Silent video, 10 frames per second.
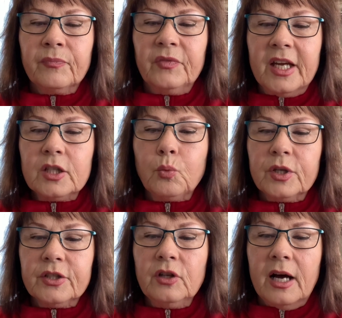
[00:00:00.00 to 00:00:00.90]
This
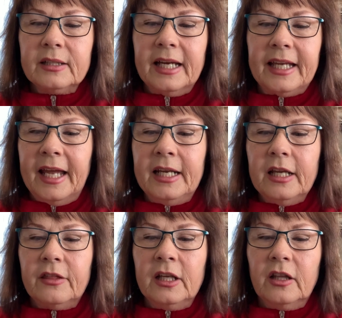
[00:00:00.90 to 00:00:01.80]
was not like
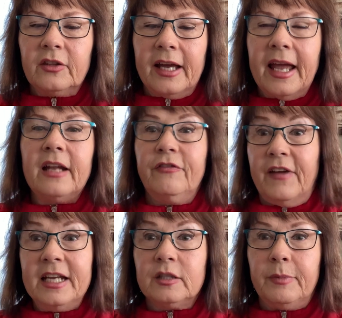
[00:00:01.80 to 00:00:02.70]
anything that they had
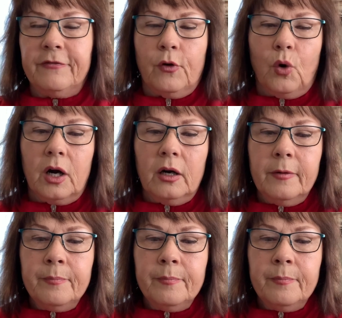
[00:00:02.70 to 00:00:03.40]
faced before.